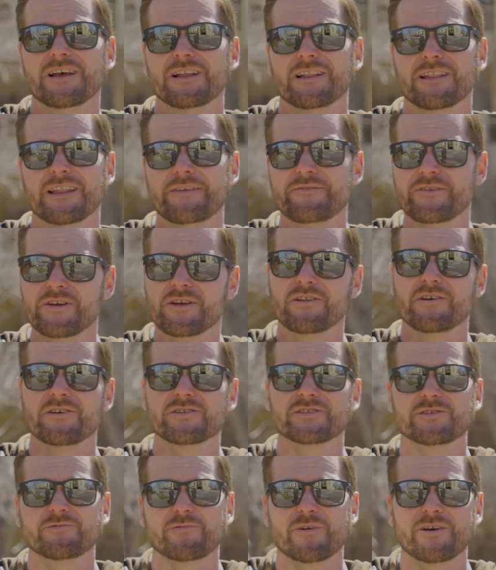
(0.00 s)
living
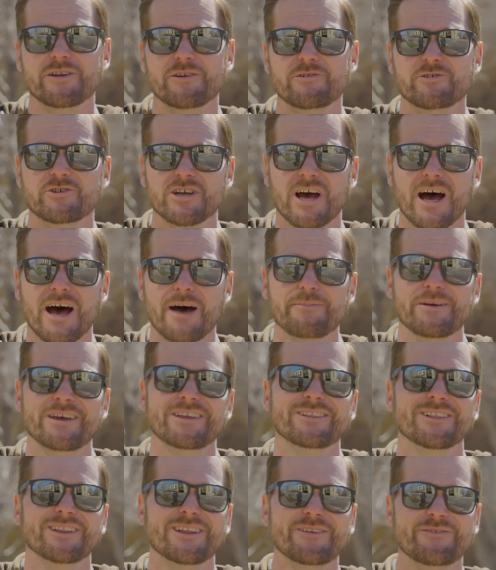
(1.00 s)
close to where you shop,
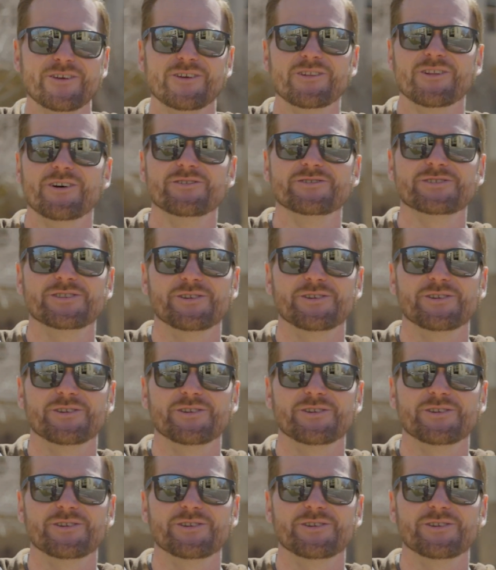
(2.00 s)
and living close